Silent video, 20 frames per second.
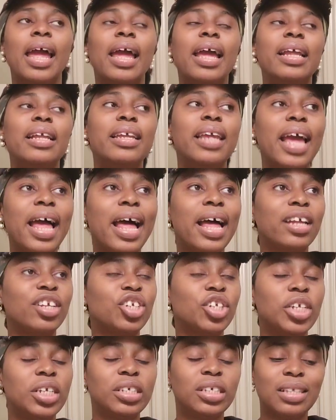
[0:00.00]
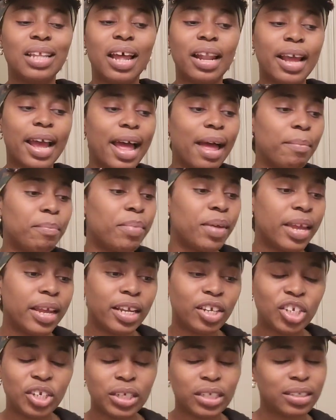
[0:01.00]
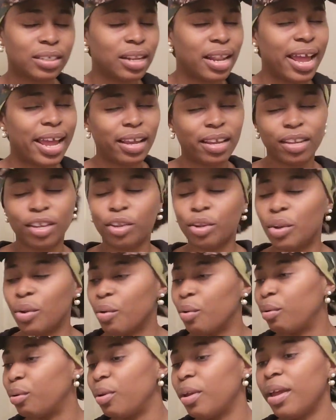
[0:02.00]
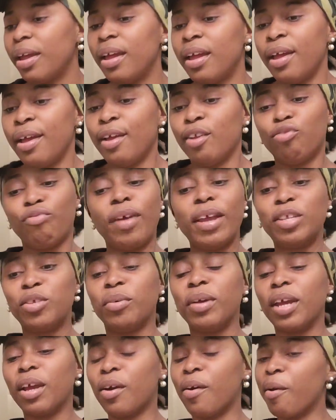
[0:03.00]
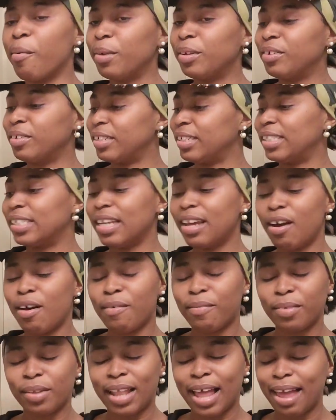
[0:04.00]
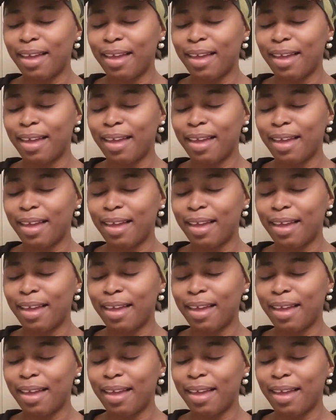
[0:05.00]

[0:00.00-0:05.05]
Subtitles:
And yeah, she's not happy. She's like, you know, trying to encourage herself.